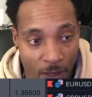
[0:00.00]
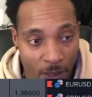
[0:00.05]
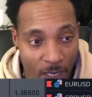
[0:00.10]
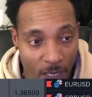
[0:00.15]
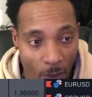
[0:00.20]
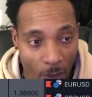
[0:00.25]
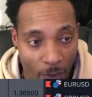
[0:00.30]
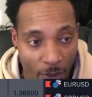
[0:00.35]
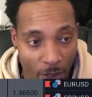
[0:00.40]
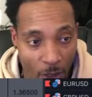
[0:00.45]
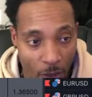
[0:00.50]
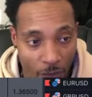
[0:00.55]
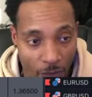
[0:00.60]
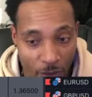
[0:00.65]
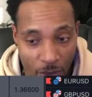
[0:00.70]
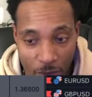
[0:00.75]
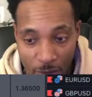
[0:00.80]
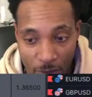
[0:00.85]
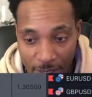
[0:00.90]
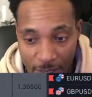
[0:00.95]
Now we can go over
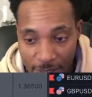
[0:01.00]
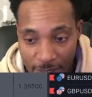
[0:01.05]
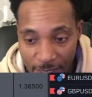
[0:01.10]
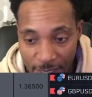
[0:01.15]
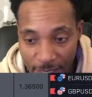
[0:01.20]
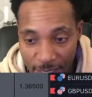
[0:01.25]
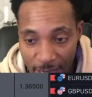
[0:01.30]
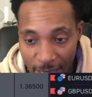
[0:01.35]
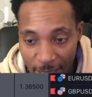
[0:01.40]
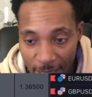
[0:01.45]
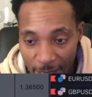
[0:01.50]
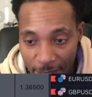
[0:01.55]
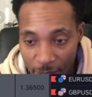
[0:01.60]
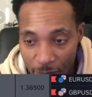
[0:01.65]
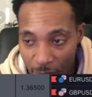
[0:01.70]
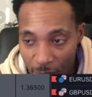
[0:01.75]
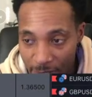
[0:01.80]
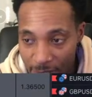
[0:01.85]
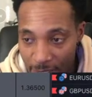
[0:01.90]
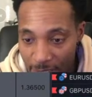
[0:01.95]

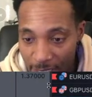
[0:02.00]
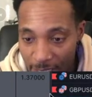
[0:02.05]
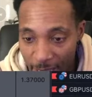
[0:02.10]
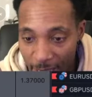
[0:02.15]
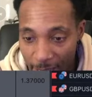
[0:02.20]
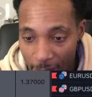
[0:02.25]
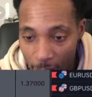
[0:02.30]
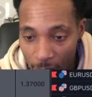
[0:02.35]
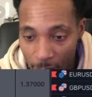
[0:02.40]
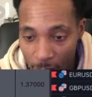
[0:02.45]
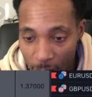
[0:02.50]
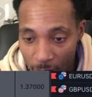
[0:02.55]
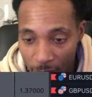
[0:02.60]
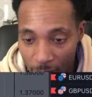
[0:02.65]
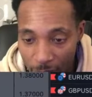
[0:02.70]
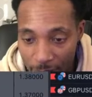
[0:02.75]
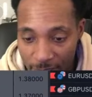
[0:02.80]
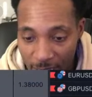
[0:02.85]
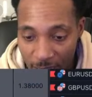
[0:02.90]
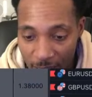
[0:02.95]
USD CAD on the
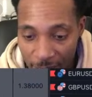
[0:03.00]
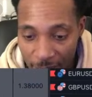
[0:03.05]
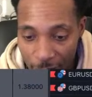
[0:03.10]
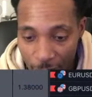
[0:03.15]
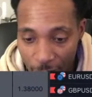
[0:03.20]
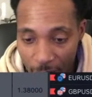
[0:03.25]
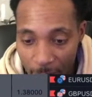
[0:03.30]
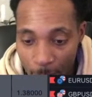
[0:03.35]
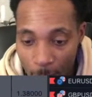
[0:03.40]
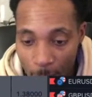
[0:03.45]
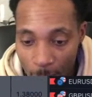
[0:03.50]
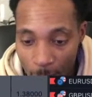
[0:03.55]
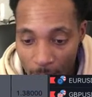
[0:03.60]
monthly time frame.